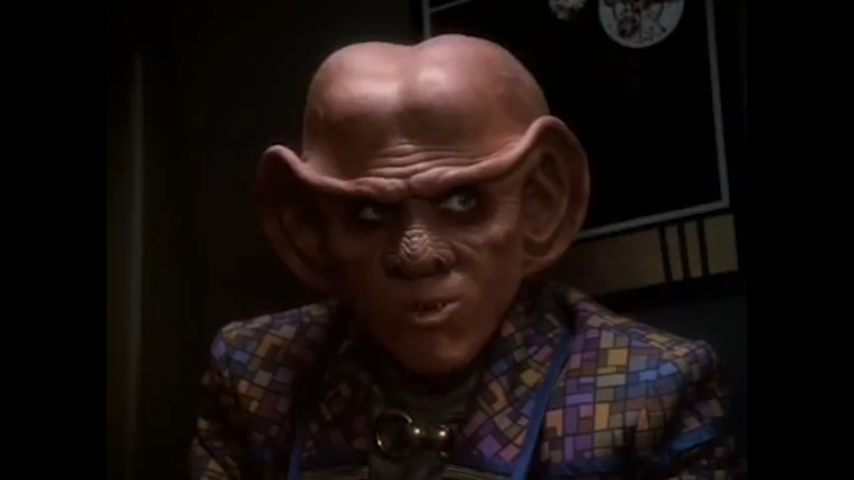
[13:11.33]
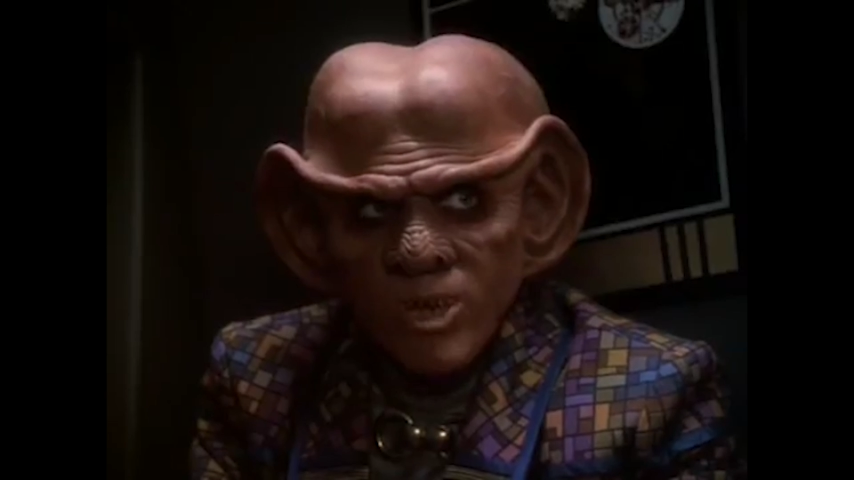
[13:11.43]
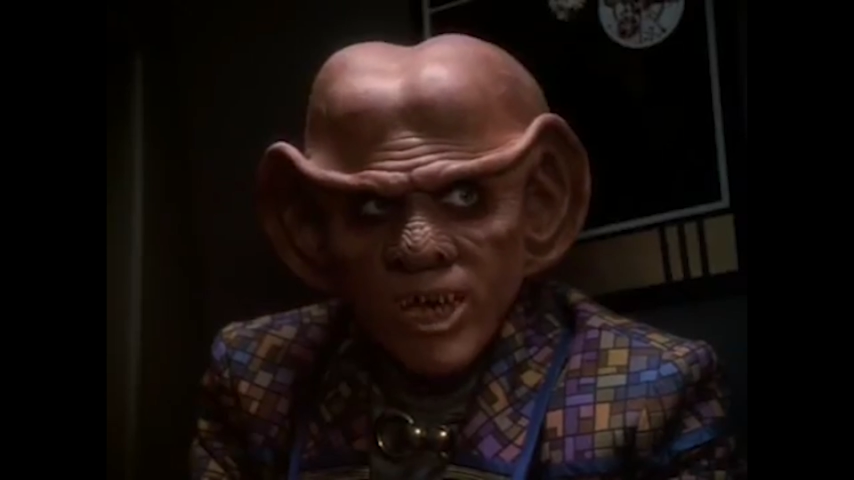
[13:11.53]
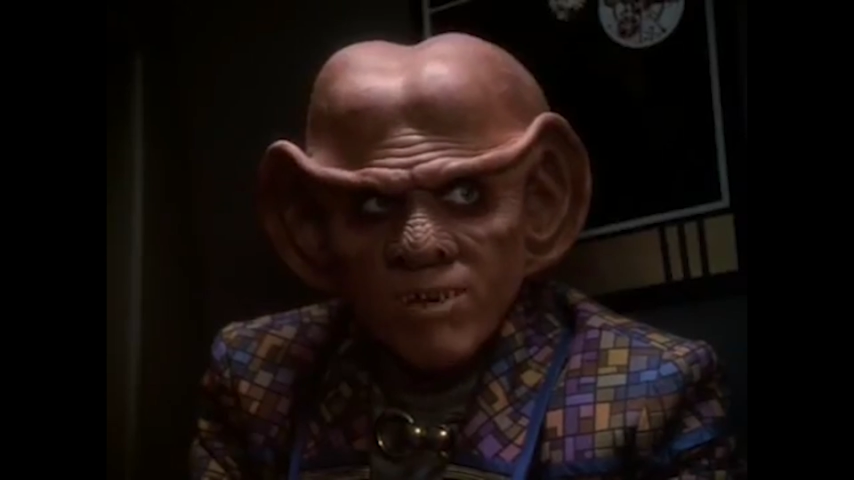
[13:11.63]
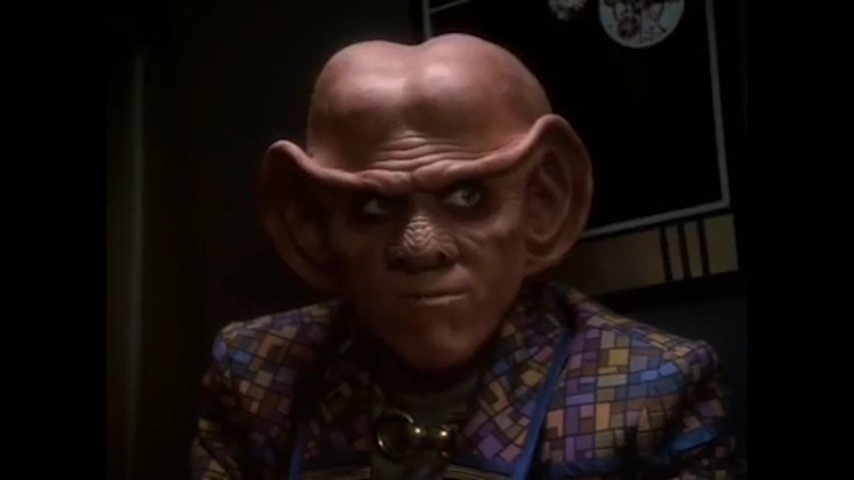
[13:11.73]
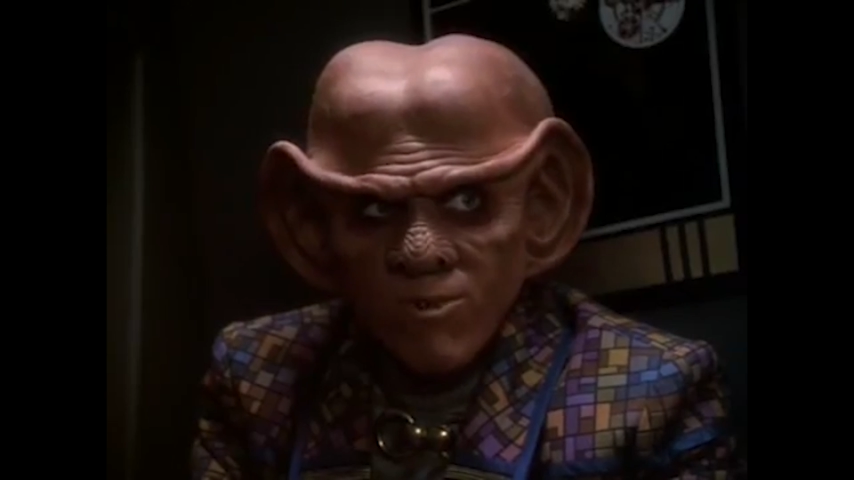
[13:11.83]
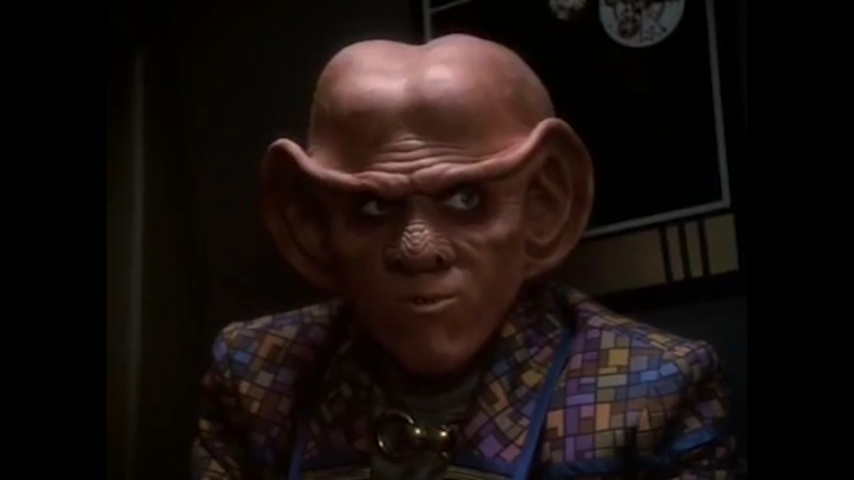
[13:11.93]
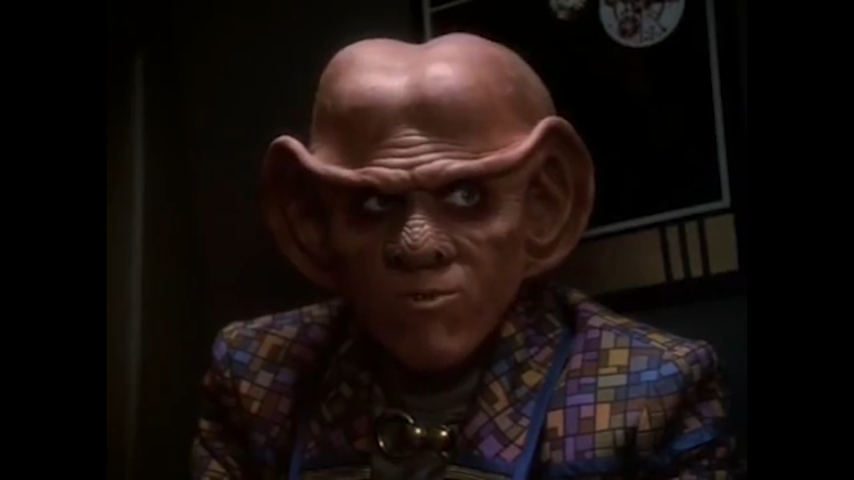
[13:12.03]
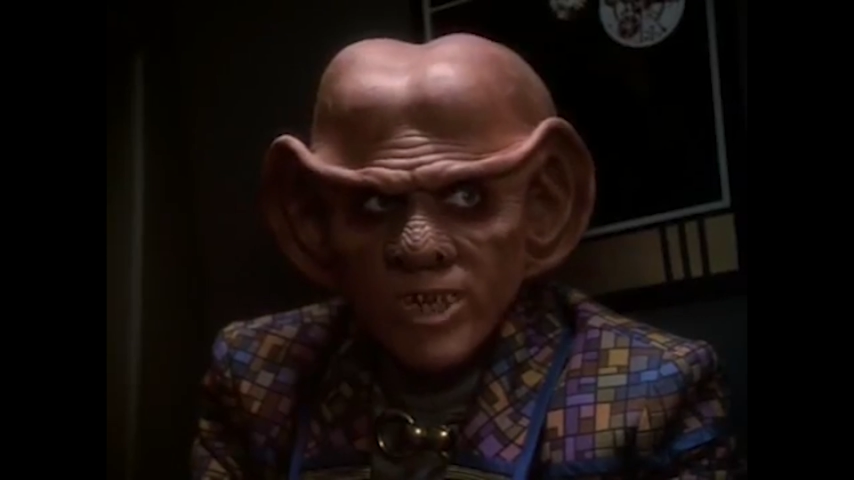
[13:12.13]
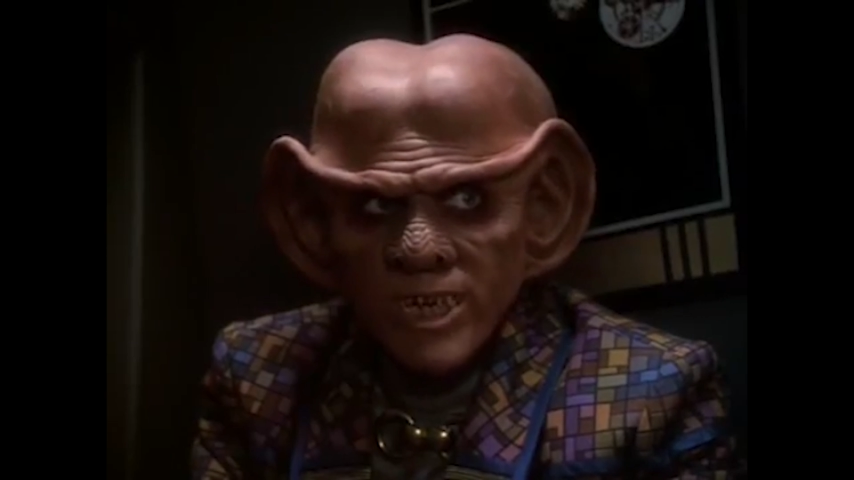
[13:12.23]
been going on
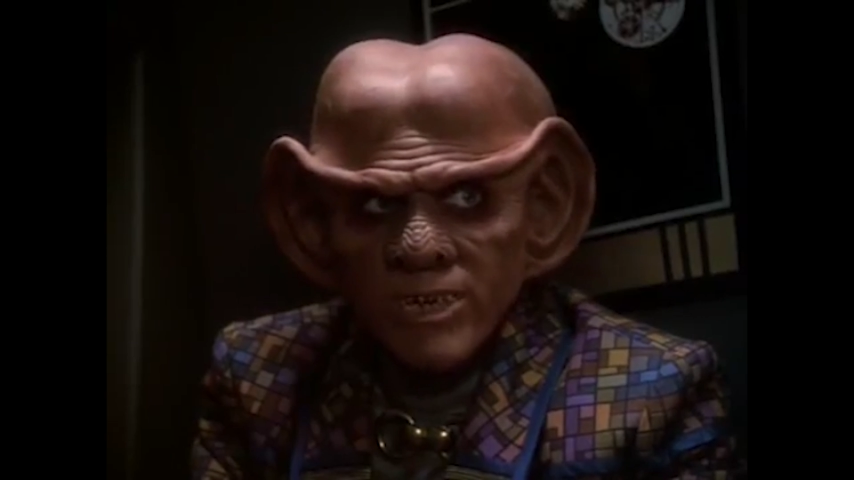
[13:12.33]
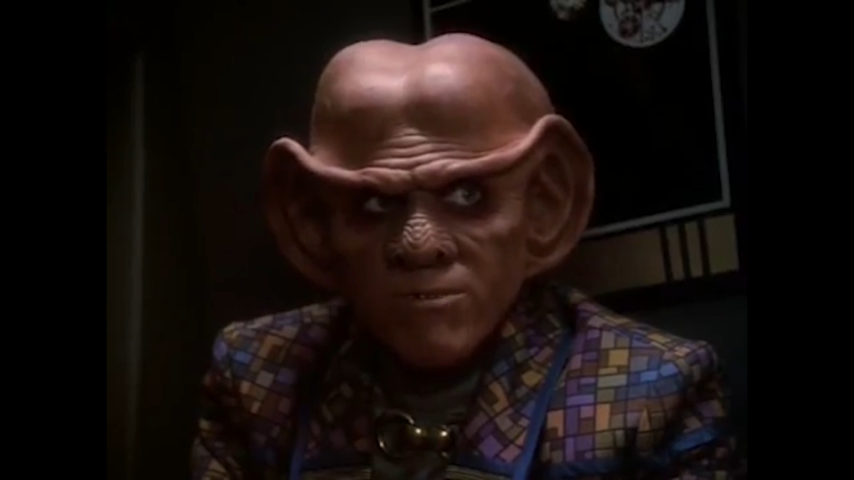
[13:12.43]
for over a